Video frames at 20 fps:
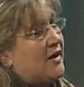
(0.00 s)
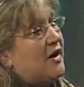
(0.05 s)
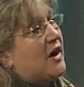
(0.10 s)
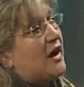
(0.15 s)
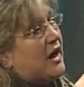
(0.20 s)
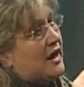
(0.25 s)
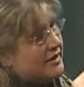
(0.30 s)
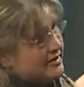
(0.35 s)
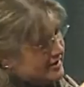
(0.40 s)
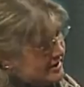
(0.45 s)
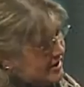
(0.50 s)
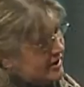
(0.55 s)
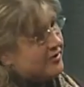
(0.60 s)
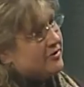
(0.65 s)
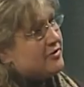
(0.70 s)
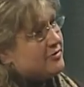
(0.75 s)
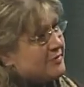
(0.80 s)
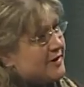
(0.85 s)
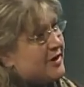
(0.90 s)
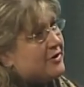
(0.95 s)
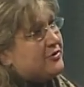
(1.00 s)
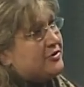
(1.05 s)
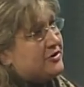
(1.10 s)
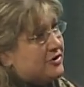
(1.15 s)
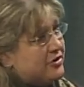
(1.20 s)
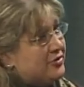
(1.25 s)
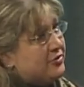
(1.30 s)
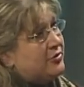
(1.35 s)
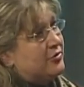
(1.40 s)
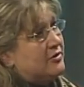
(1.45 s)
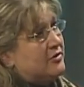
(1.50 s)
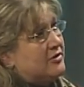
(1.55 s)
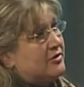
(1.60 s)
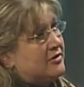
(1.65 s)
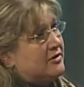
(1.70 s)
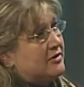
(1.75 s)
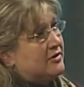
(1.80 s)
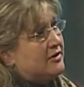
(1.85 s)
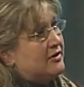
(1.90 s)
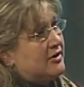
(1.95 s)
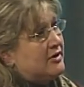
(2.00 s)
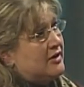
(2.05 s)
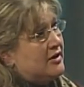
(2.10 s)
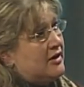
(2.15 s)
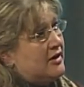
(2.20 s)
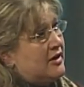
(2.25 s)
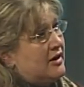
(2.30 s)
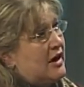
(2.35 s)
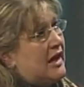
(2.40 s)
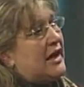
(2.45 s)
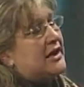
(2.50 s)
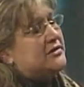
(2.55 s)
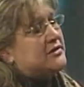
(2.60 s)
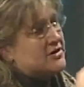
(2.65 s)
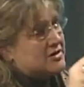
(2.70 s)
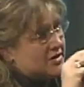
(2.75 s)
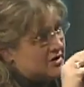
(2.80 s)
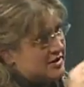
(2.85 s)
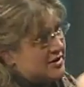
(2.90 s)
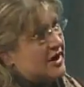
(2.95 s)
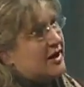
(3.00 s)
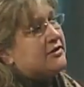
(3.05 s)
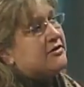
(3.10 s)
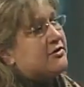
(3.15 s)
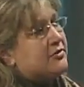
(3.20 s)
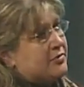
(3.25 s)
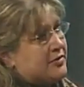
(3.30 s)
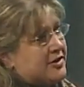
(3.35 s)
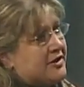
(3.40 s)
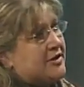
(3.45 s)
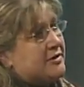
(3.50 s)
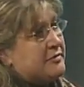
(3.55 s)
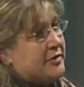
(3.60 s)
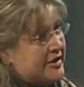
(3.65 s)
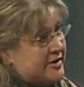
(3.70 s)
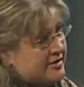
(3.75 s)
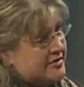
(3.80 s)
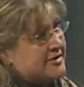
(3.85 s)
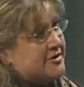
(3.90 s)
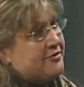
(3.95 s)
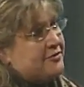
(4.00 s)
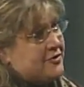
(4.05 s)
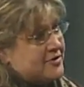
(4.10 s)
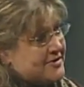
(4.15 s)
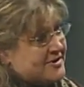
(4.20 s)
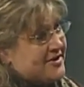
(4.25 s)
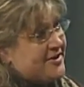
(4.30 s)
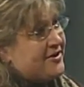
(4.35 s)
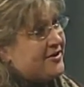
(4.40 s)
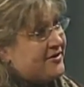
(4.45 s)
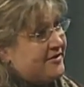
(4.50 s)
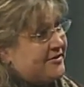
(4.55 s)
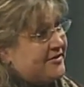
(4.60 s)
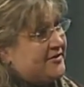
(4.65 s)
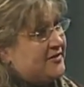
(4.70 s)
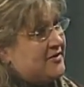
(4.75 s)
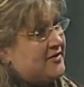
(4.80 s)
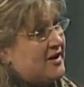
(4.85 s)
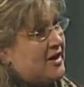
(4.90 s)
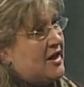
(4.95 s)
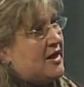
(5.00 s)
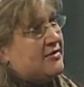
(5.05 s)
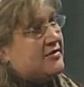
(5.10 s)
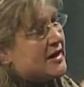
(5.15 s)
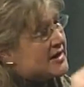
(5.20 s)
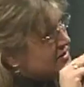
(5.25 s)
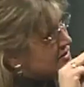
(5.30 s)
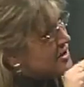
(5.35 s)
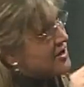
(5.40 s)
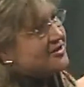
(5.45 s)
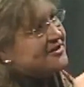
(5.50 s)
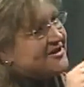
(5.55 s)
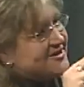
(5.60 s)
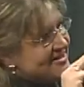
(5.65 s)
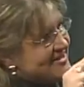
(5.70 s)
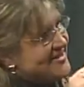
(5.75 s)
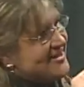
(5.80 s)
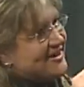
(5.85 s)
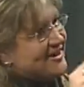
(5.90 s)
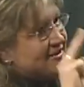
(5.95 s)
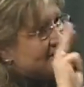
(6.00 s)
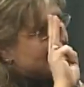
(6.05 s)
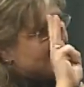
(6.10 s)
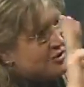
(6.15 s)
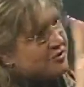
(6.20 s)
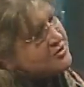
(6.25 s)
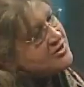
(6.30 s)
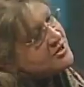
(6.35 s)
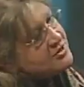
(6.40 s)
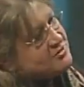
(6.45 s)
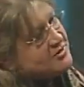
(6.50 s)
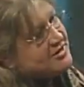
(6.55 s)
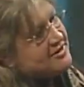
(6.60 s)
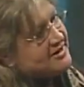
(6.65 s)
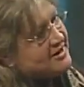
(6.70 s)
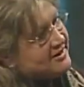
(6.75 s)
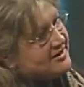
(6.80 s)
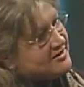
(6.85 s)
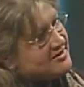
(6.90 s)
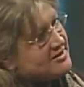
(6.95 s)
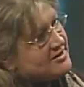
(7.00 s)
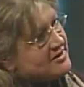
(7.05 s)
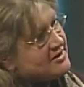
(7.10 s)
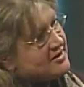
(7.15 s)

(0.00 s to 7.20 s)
I care about you, and together we can make a difference here. That's all that's needed, those three things.